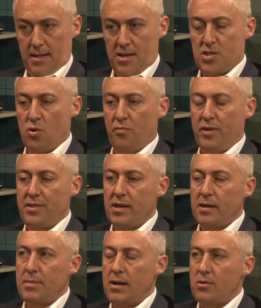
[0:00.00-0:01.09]
So, if you think
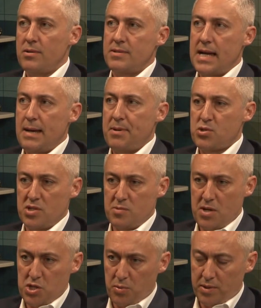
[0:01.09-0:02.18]
about topics,
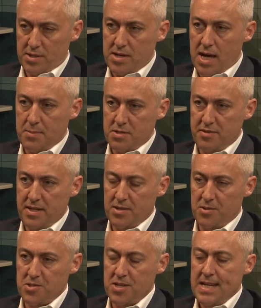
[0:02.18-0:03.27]
especially with autonomous
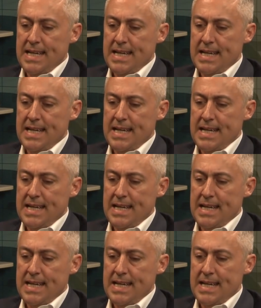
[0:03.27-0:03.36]
vehicles,